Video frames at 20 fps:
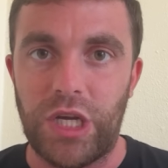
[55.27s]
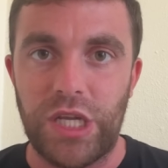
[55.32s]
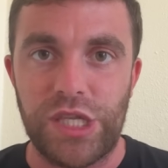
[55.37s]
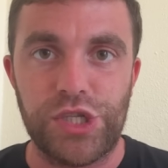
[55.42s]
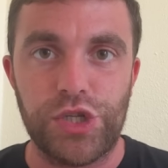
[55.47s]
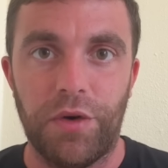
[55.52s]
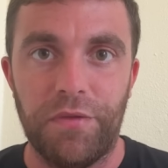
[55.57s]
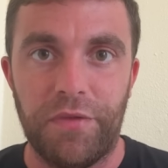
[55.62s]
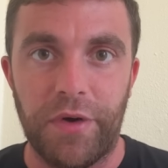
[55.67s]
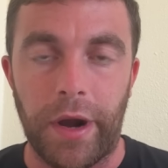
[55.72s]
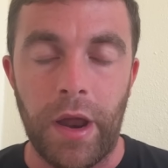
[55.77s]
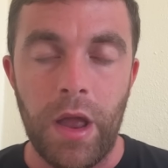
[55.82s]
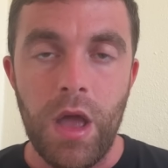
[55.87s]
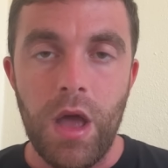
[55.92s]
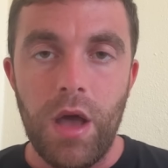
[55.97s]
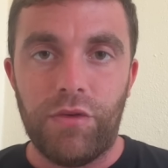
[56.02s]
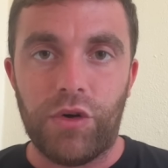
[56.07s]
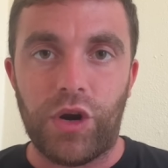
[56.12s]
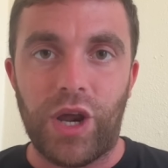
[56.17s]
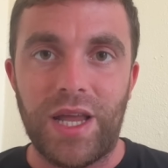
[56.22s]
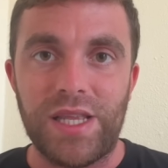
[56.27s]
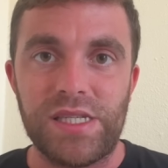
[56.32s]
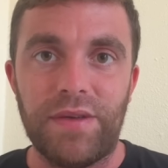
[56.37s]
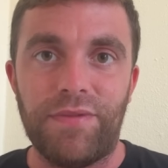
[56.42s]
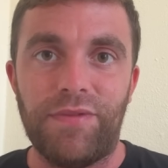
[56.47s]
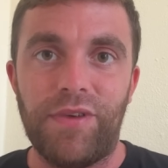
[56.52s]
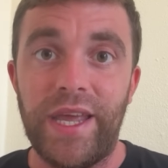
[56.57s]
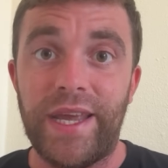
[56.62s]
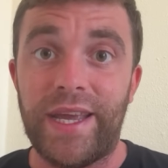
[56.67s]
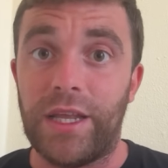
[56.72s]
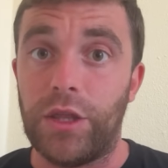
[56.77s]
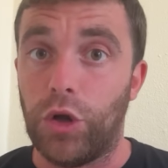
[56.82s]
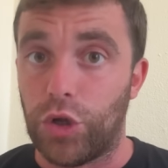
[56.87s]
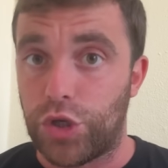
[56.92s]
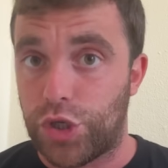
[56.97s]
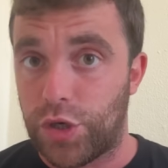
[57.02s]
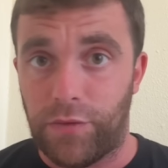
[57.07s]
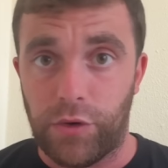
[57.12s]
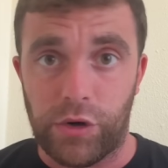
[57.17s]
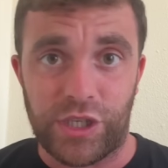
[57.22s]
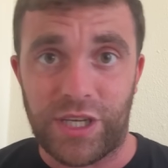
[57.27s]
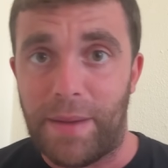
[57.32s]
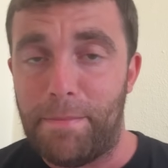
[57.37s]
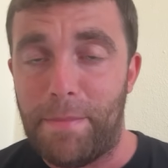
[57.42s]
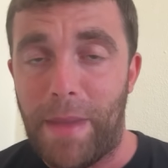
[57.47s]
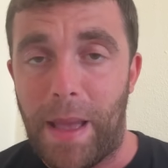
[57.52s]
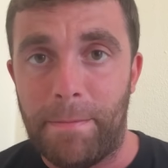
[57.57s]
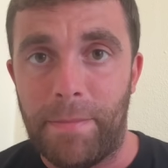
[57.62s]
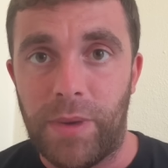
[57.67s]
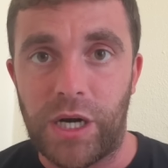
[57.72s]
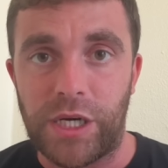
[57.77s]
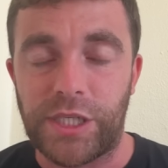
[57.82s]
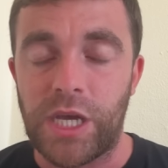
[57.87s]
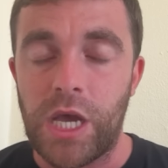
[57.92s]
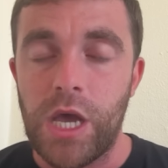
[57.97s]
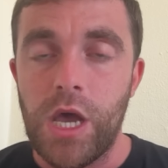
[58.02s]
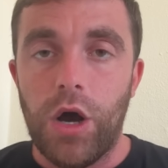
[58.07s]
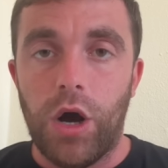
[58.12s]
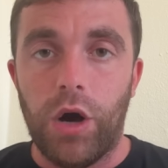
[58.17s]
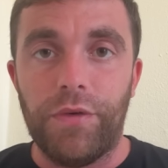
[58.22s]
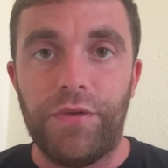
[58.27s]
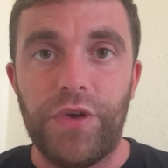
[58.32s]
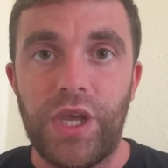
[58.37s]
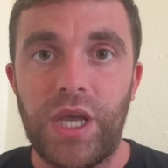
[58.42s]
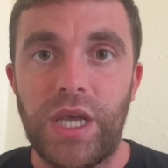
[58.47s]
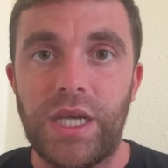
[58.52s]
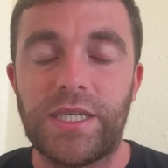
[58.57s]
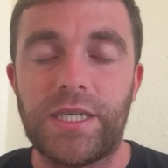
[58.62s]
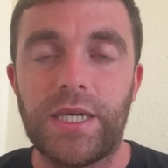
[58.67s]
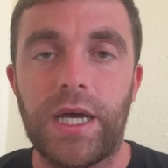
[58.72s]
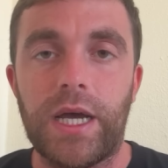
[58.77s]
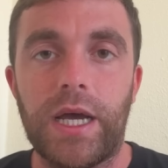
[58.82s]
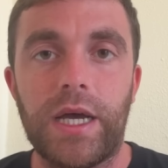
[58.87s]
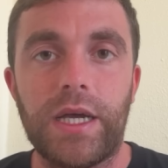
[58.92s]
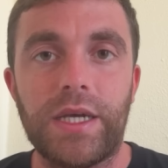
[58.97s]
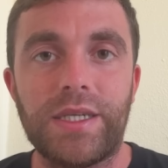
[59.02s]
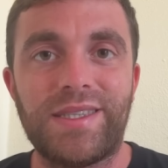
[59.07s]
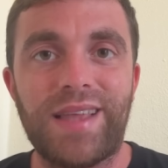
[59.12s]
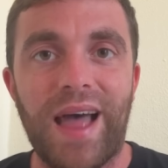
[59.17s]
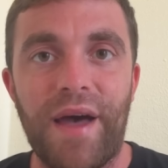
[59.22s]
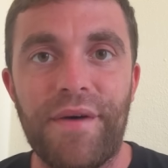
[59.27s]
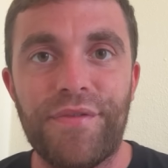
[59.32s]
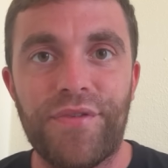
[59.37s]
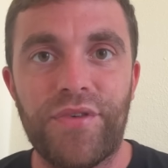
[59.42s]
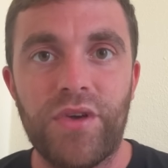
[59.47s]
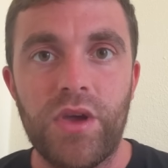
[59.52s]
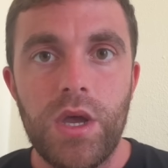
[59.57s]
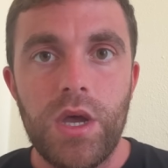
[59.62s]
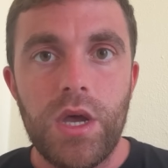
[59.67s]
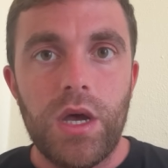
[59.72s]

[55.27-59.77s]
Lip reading: It's over for Hansi Flick and also for some members of his staff.